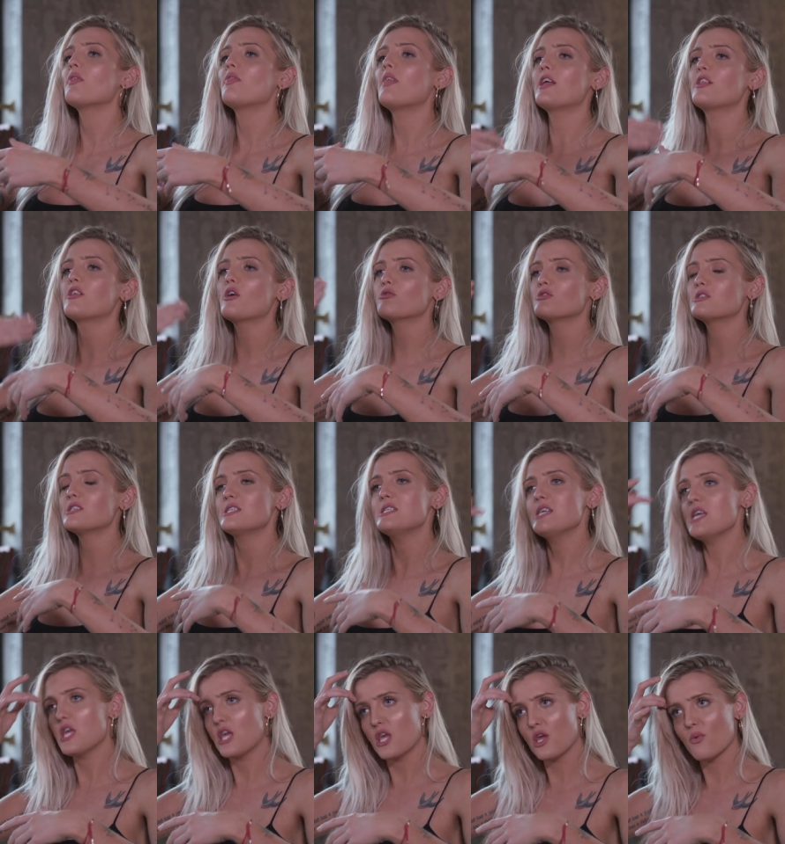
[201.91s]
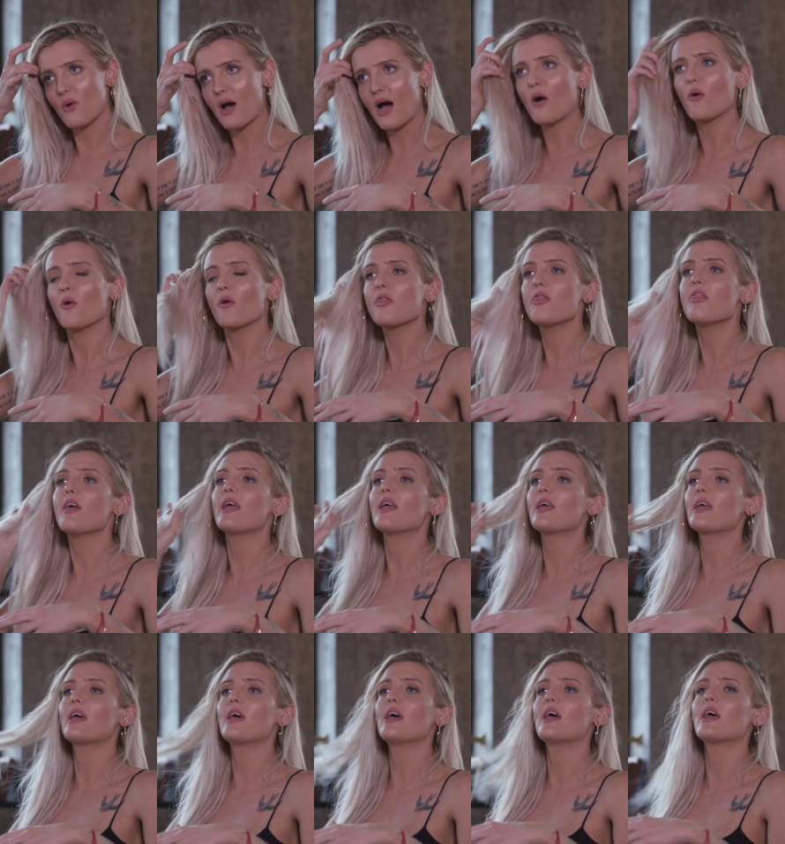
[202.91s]
They don't seek you out
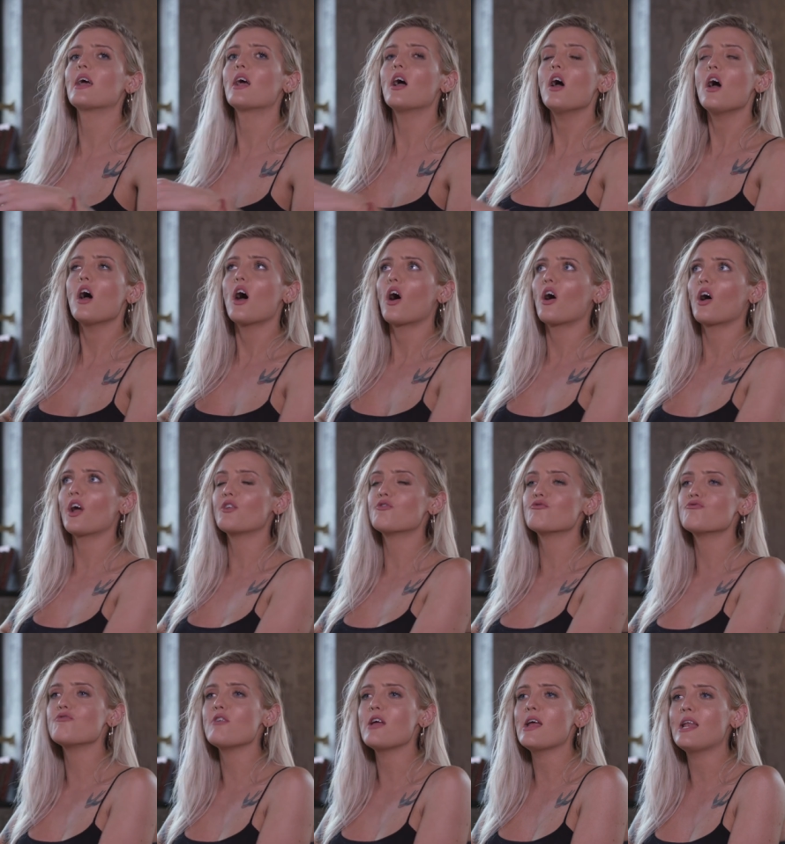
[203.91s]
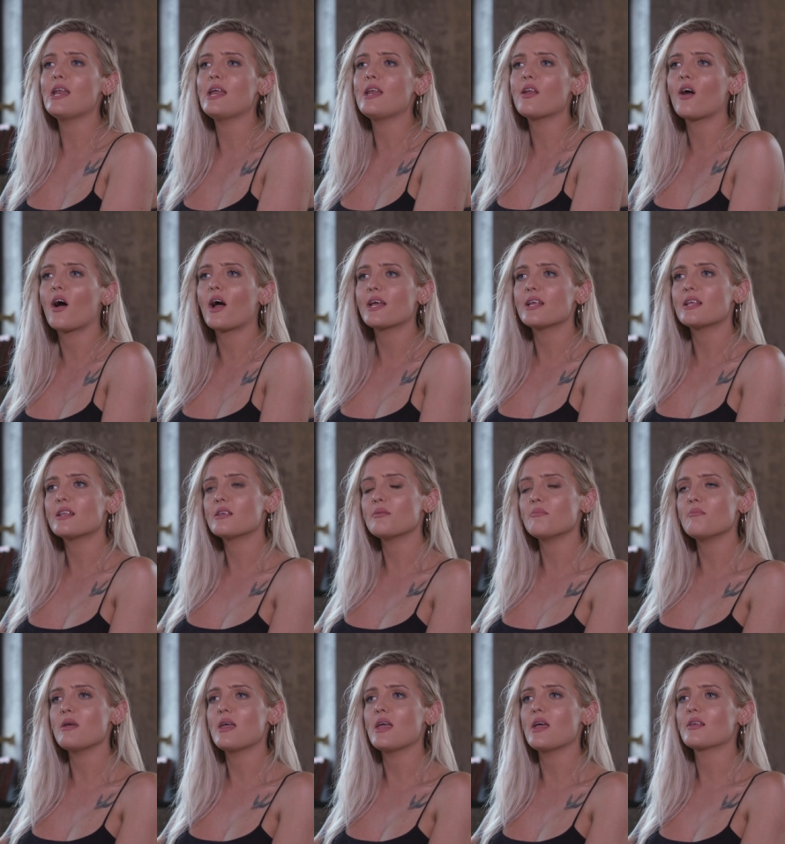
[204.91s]
thinking, I'd really like to
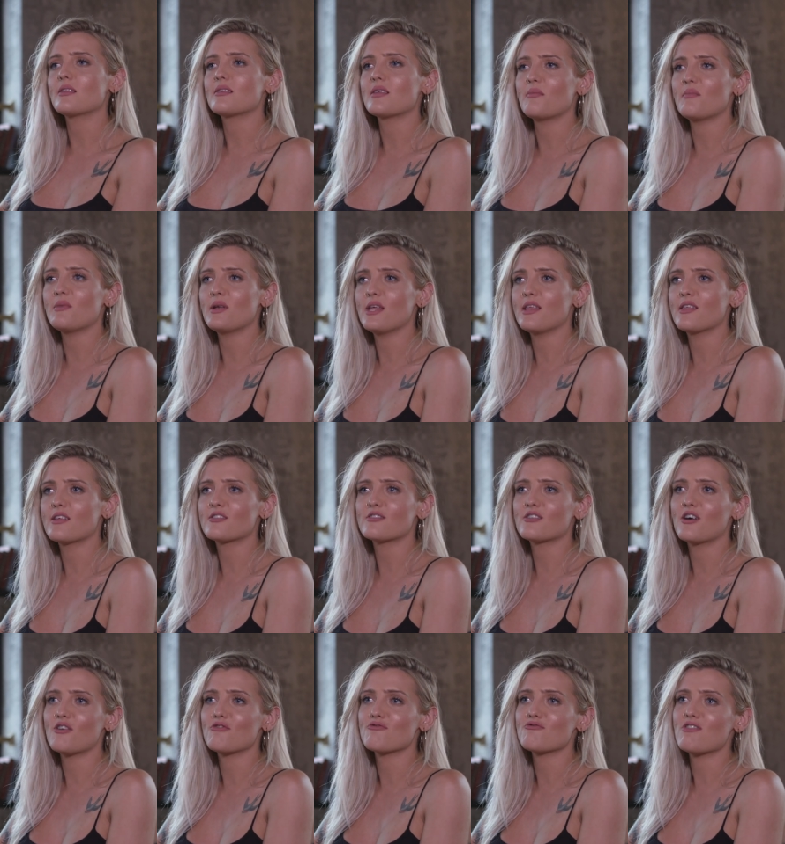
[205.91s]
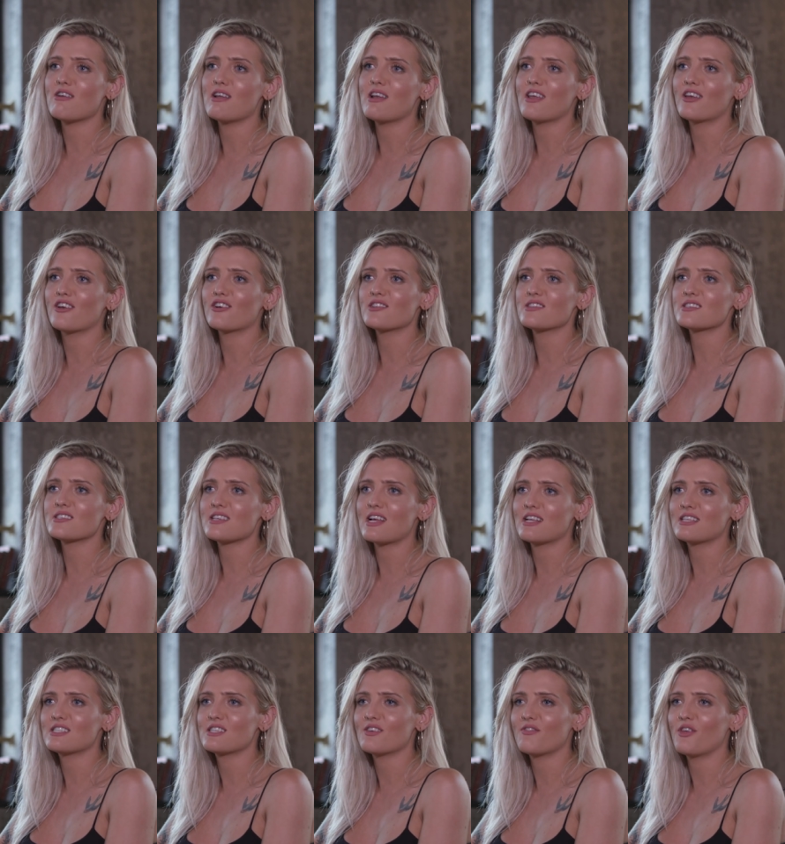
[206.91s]
meet somebody that's got a really good
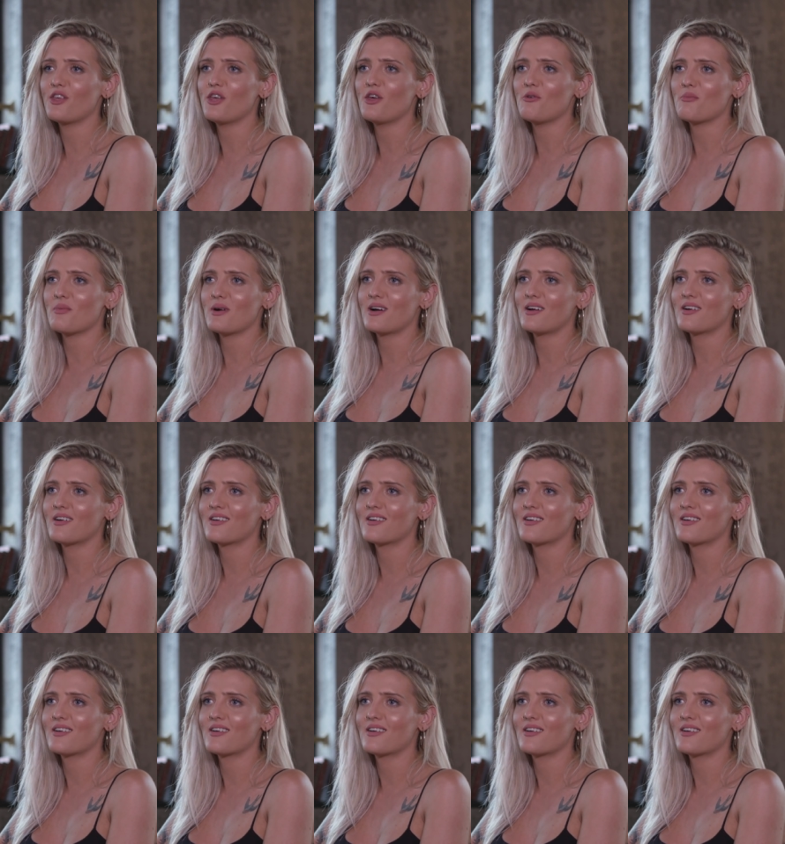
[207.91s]
sense of humor.